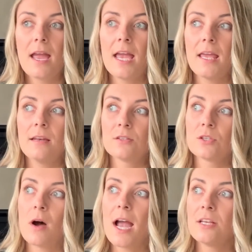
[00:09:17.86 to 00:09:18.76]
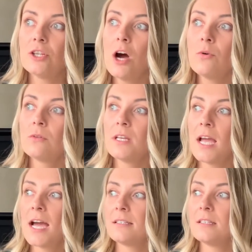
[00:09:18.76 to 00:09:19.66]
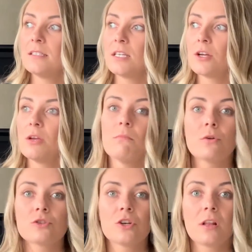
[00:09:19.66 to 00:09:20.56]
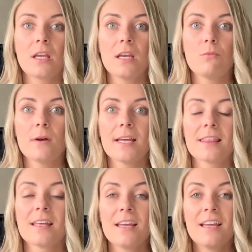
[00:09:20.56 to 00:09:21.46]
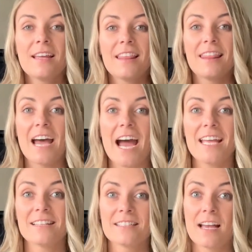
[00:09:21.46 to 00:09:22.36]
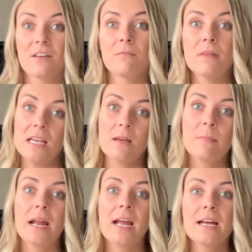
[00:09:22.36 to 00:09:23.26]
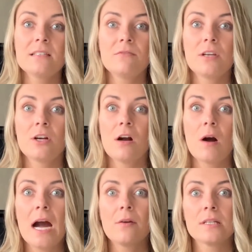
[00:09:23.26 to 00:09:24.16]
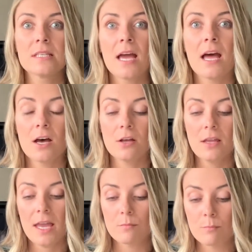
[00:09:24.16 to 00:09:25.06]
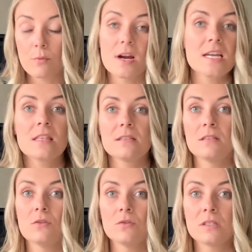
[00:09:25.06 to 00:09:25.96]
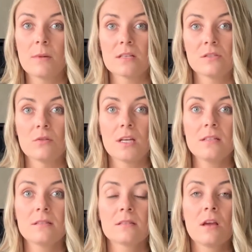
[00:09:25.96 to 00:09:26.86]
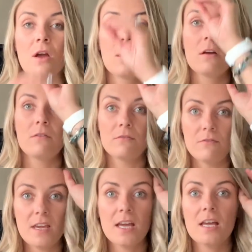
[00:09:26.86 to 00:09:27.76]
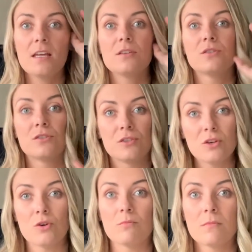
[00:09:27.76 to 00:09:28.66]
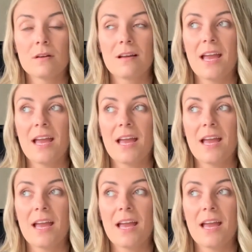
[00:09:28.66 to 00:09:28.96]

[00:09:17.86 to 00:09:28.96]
And so I not only had to deal emotionally with that inside of me, but I had to figure out how to tell and break this news to my students via Zoom.